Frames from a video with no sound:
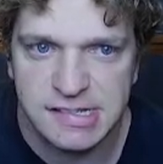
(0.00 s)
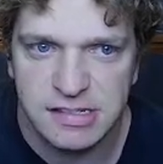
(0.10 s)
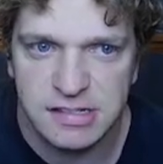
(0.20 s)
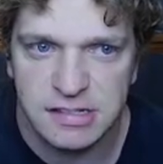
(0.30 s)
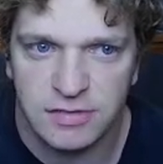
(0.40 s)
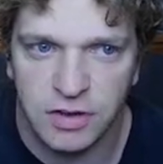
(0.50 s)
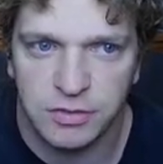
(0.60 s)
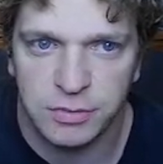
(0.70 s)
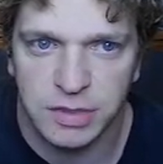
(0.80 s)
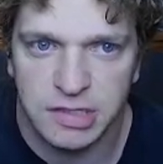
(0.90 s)

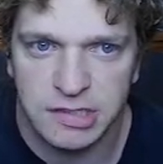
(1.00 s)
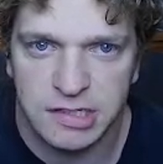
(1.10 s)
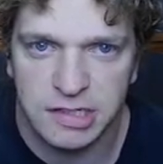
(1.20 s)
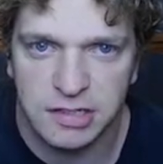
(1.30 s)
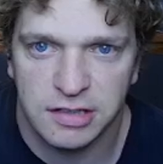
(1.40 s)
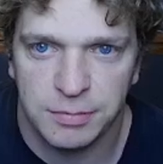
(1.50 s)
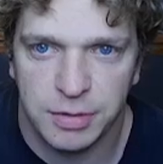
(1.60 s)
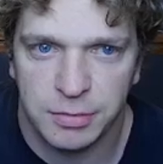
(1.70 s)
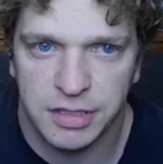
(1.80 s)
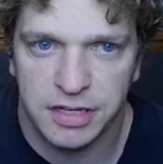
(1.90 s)
Evolving Wilds, huh? They
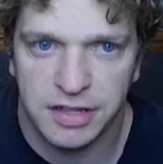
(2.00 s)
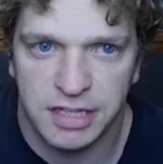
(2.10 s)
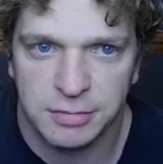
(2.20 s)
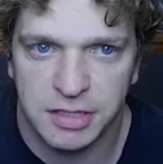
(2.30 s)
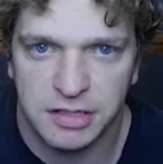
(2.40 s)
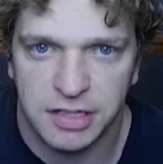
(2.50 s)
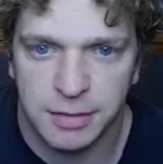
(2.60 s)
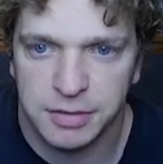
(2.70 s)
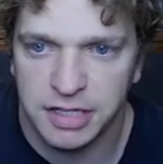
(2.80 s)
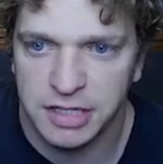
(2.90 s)
probably needed that to be an
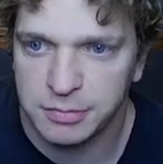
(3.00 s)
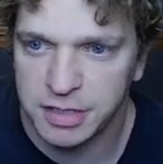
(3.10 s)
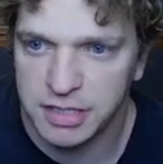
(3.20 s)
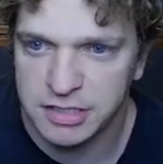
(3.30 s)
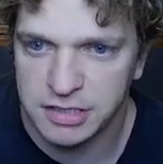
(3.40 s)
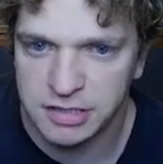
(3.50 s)
untapped land, I'm guessing.